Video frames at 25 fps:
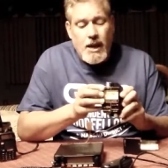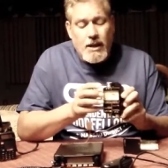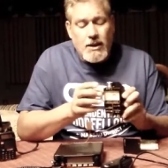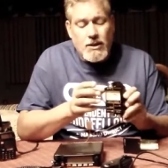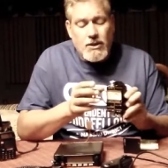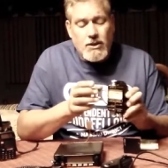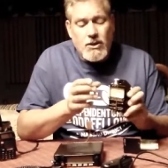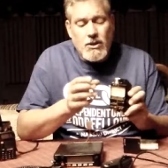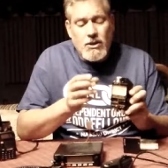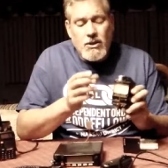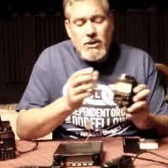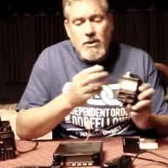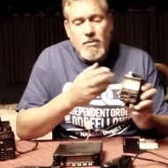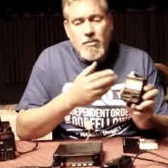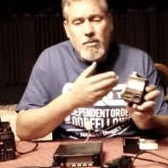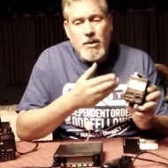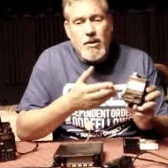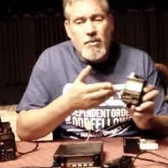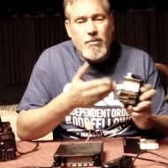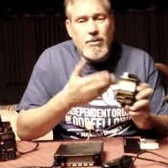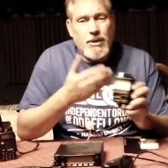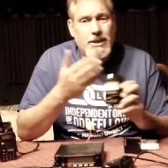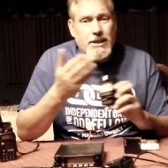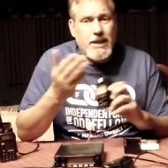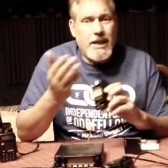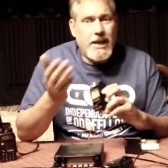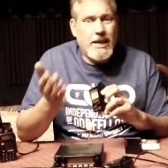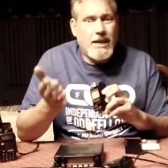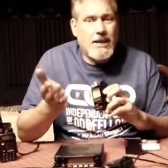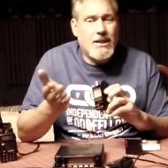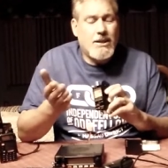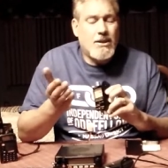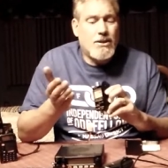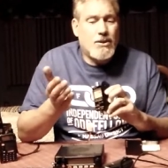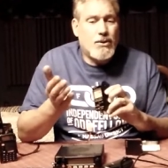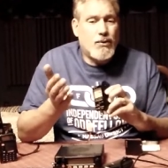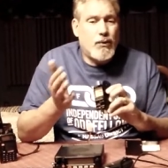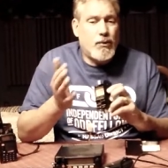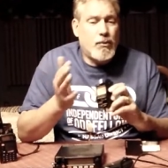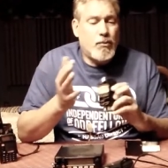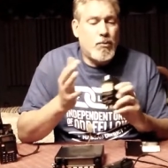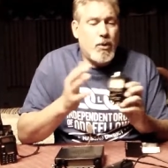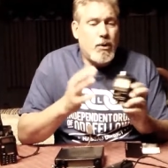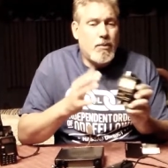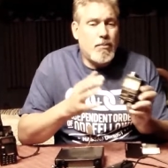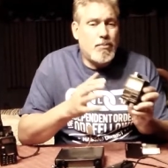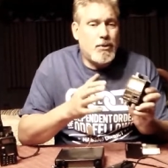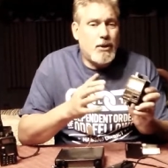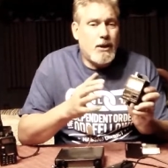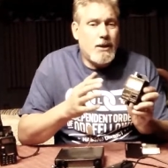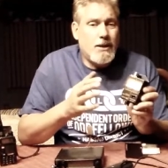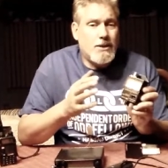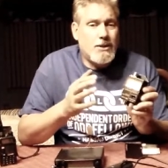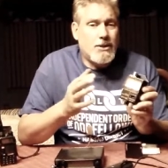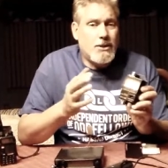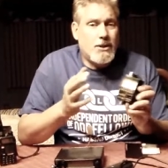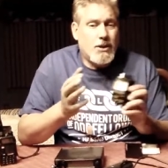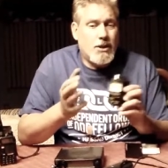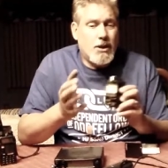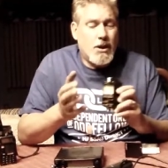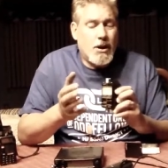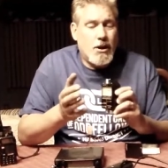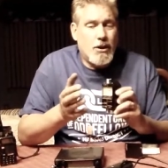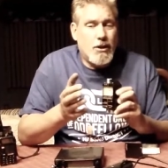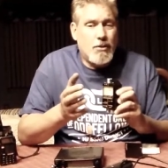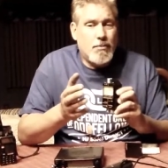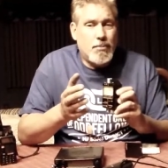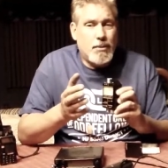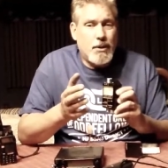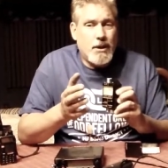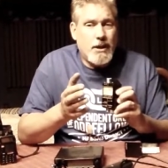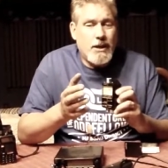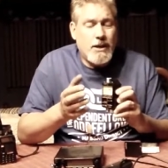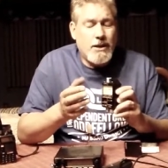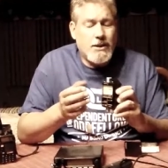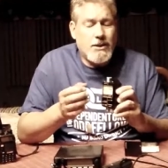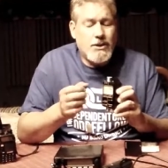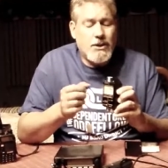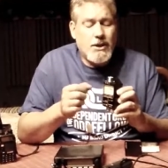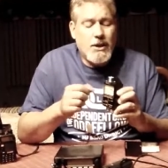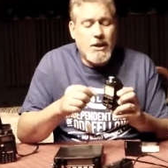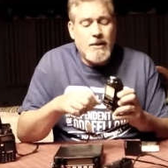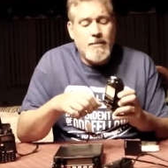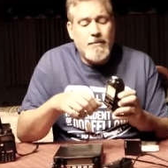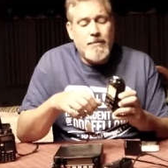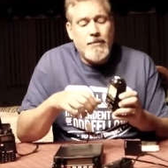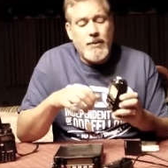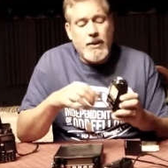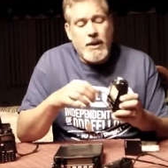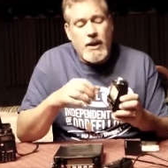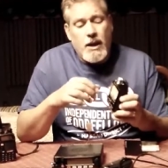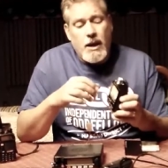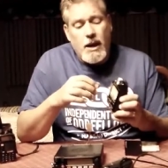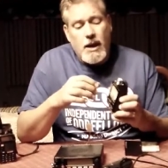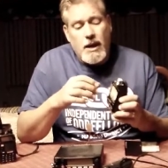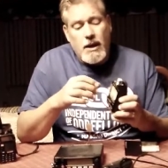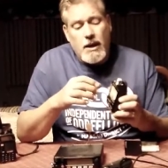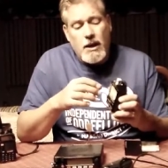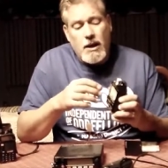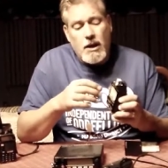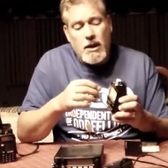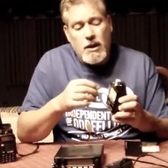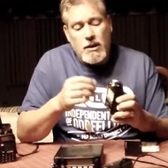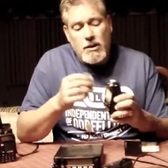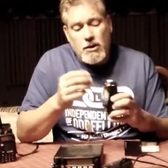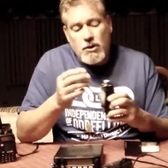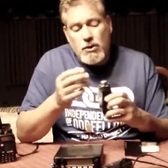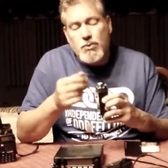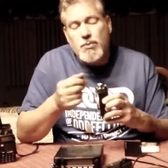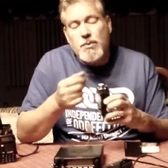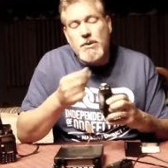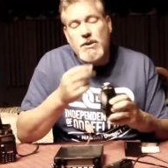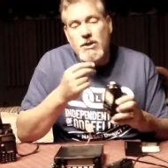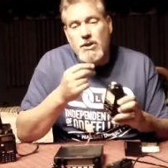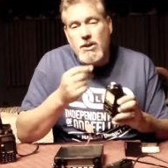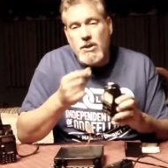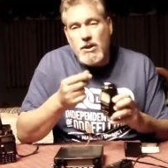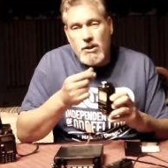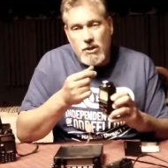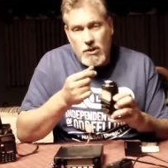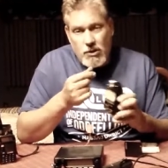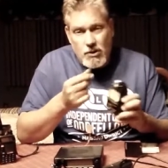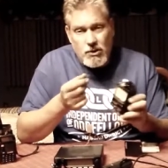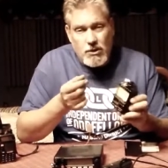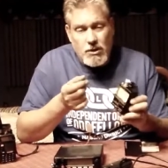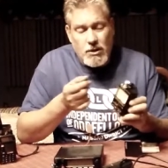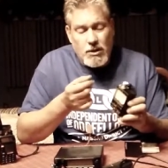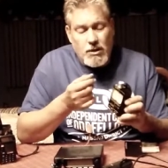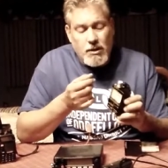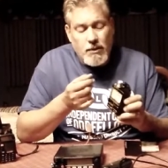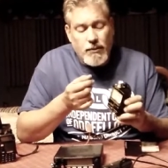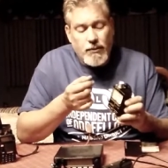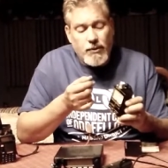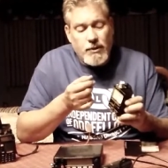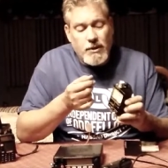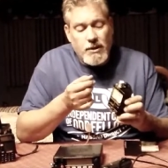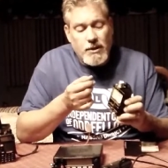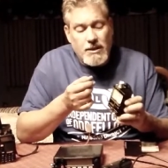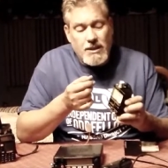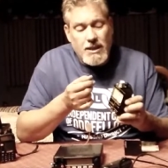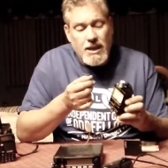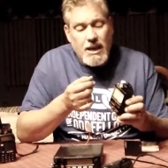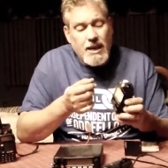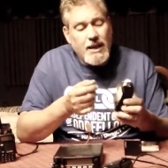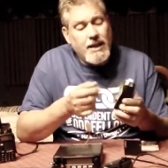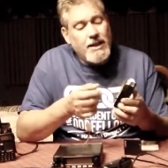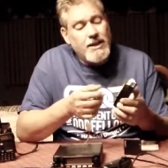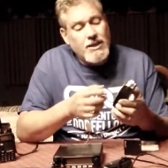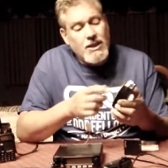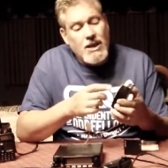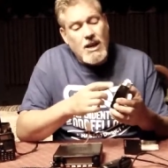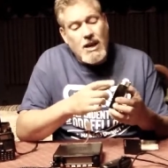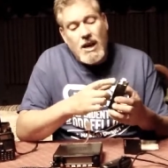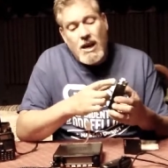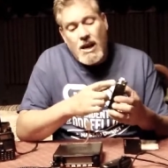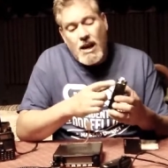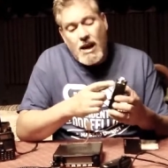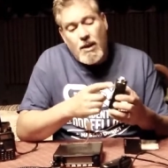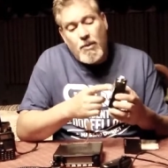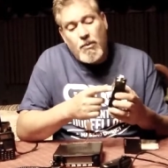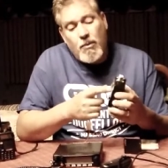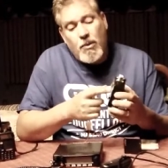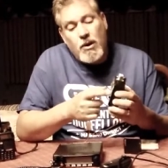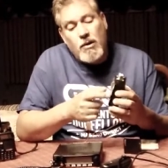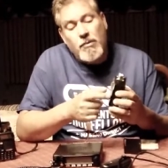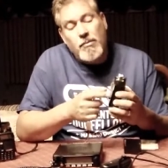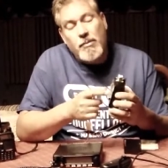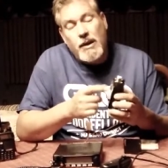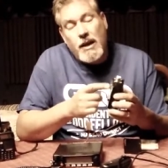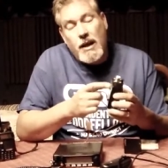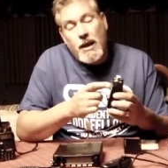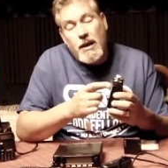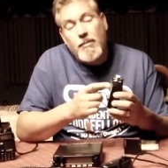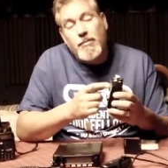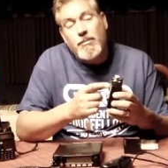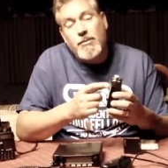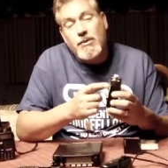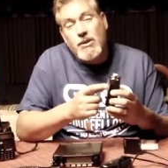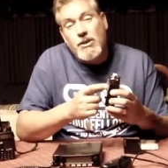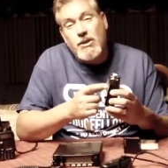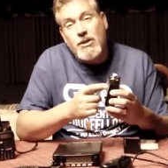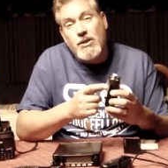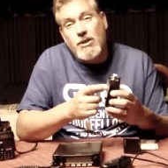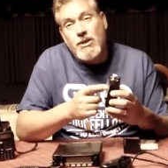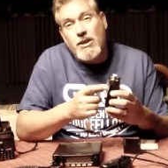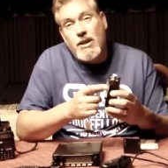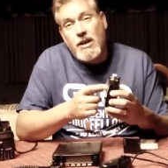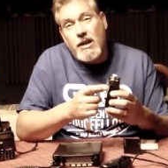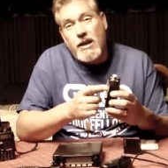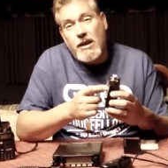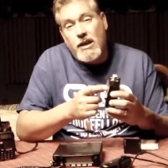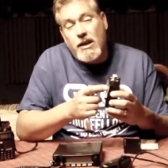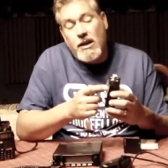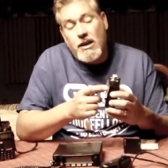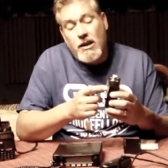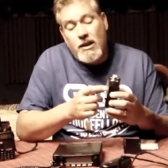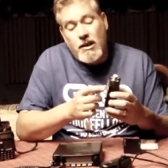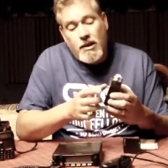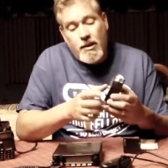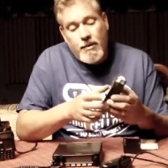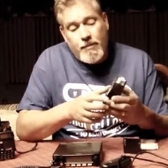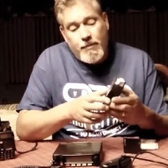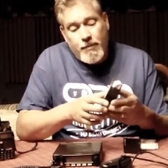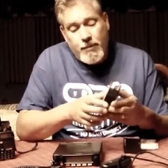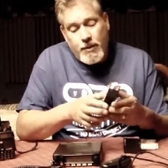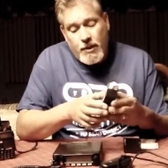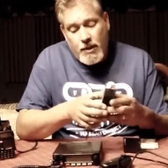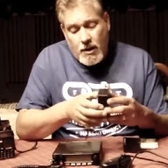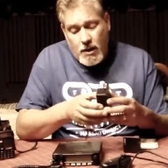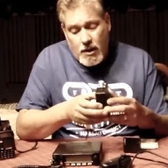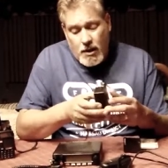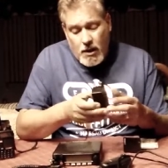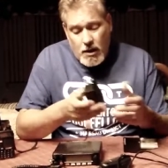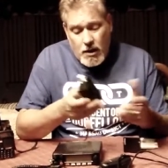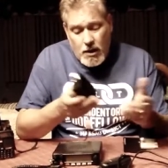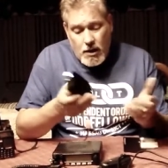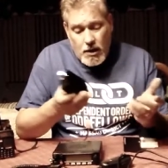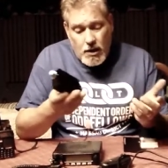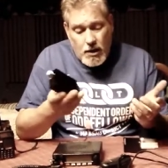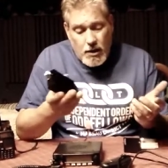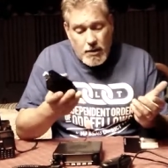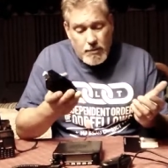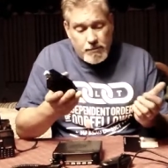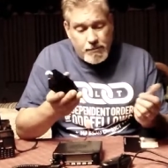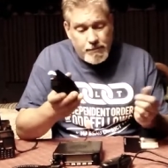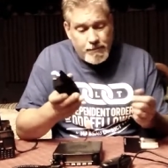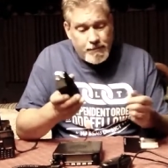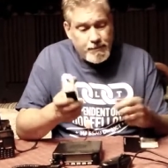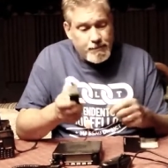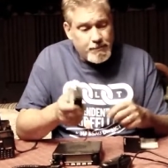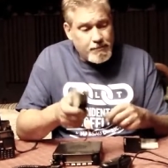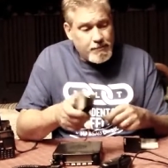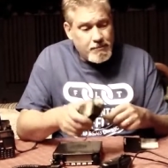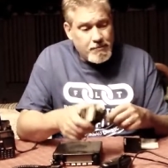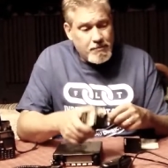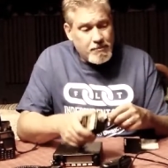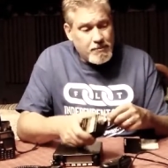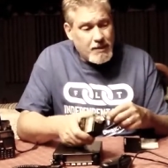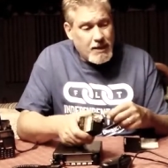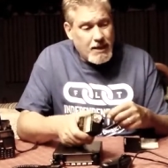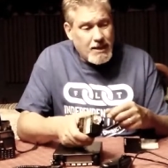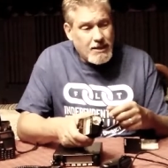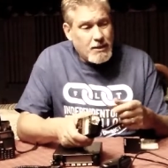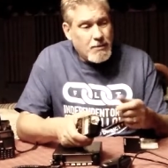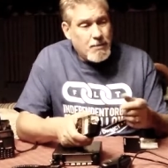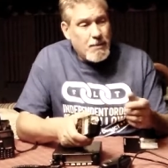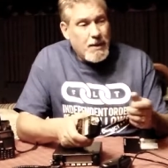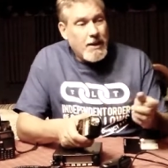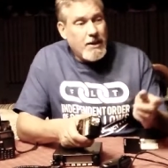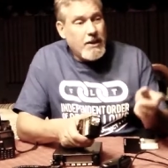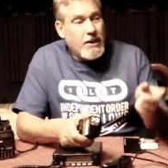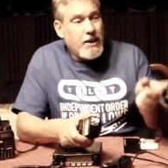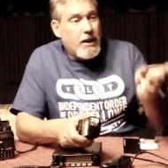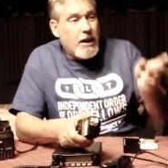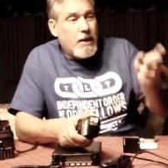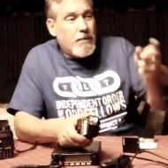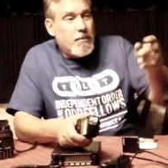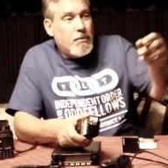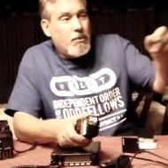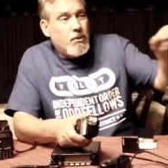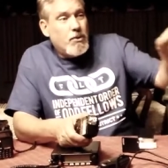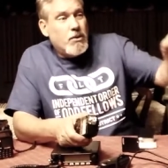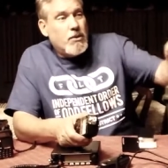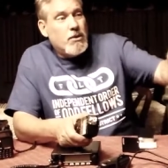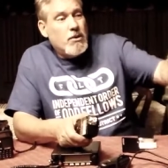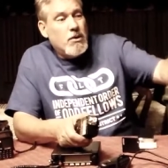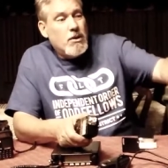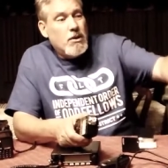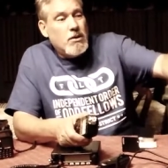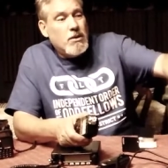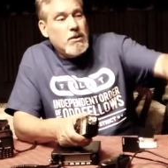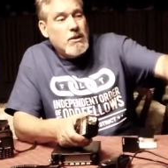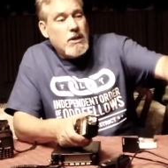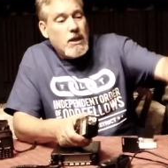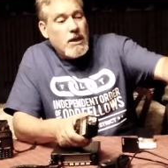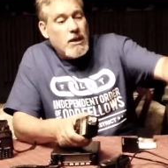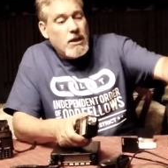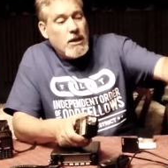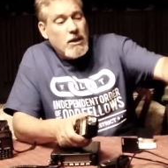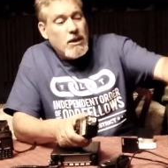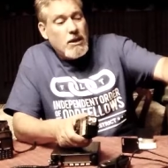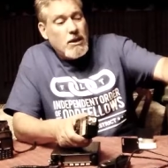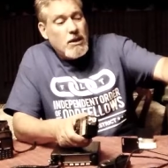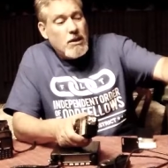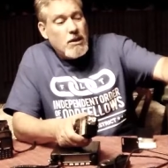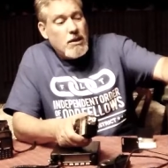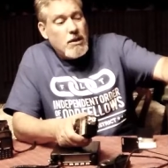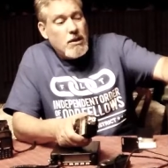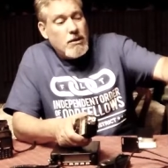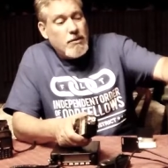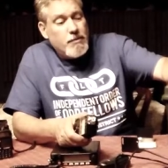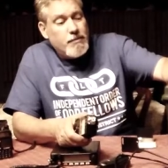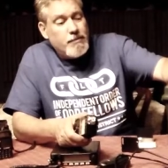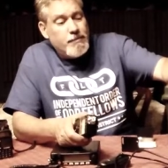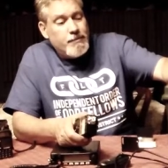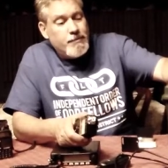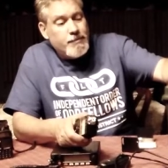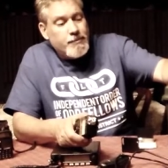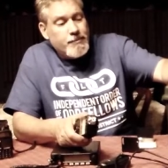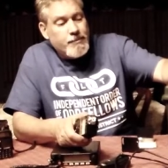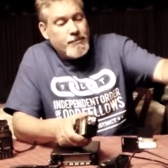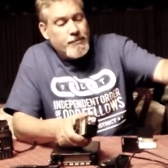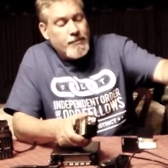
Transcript: And since I'm going to be taking this from one place to the other place and uh, switching it into different antennas, I want to be able to see. Um, that's about it. I bought a little tiny um,